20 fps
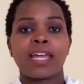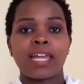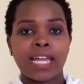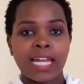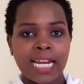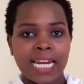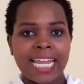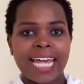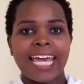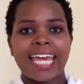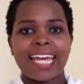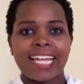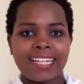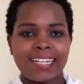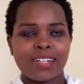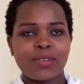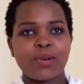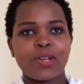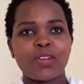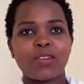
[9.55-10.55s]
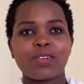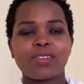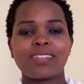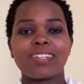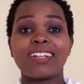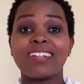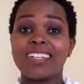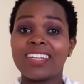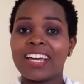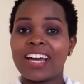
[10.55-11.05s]
client when you're
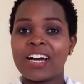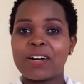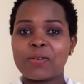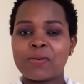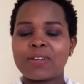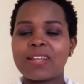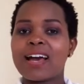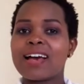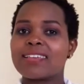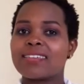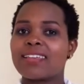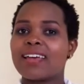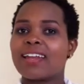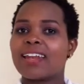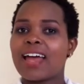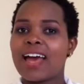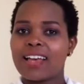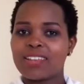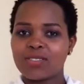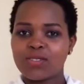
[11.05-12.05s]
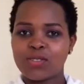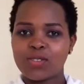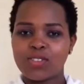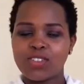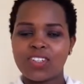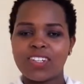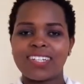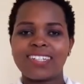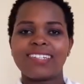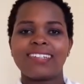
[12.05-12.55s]
starting out as an
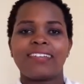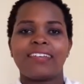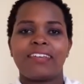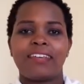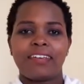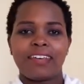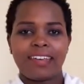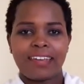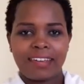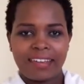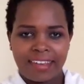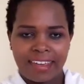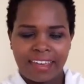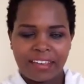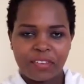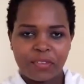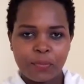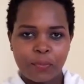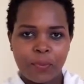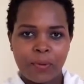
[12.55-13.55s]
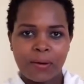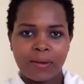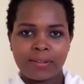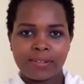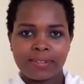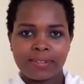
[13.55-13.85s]
associate expert.